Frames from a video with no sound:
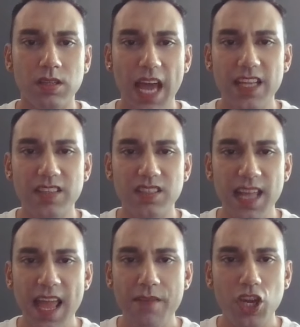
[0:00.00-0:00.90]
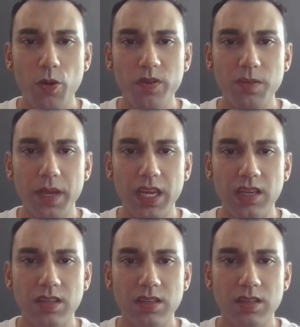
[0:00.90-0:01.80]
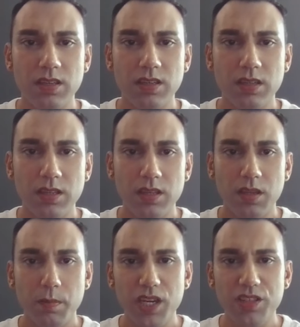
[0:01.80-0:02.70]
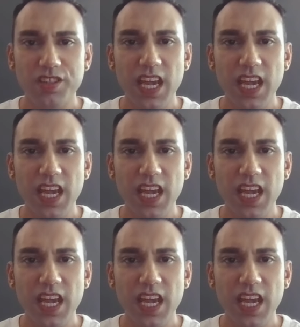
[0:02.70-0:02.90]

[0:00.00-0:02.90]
And it's never going to be, because